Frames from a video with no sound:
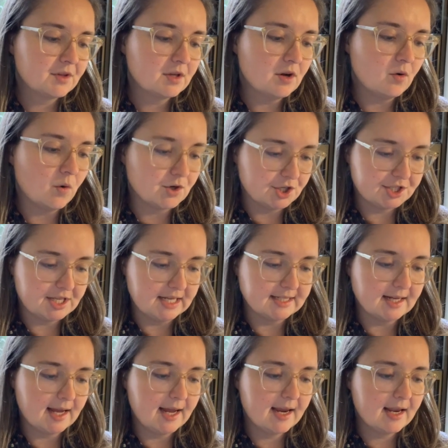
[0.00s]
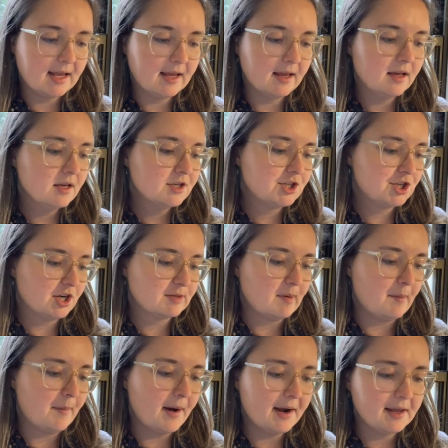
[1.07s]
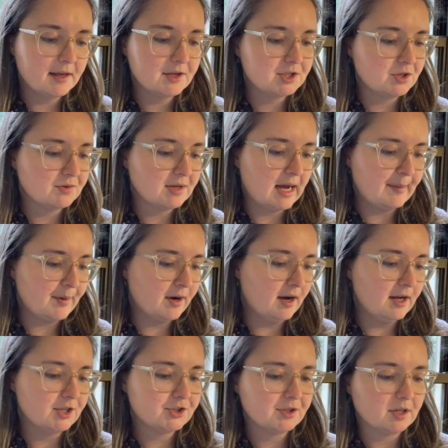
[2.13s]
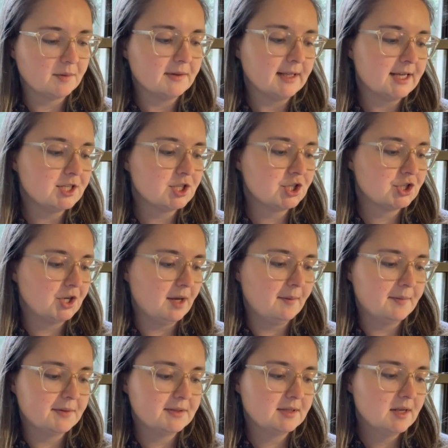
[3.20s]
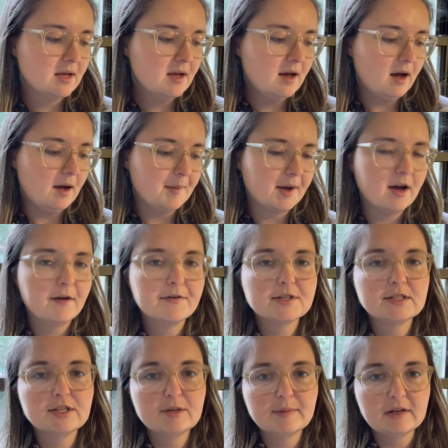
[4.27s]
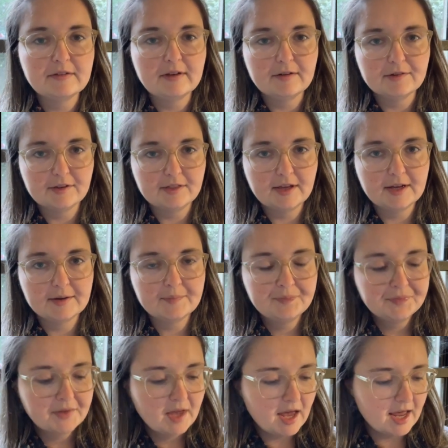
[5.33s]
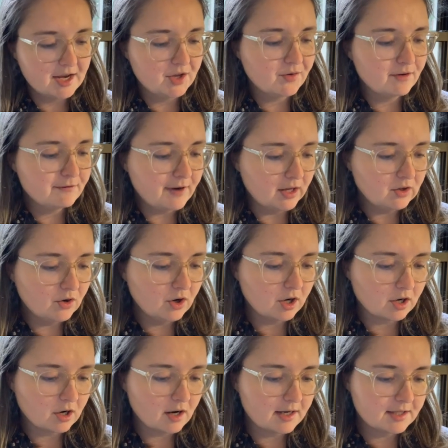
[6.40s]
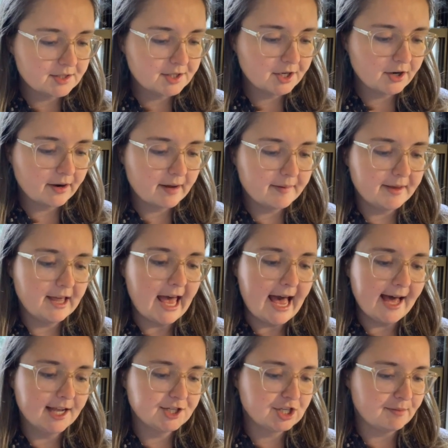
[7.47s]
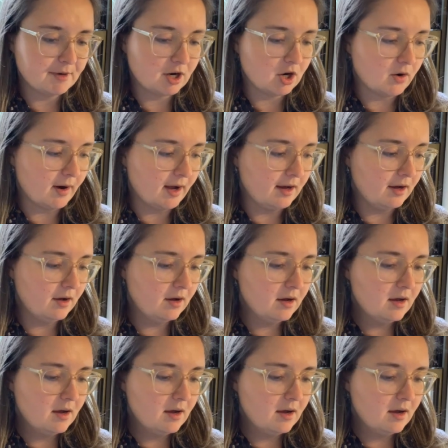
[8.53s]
Or just anxiety. She talked about body issues, hypochondria, relationships. It covers a little bit of everything. And you can follow her on Instagram at Gemma Carr.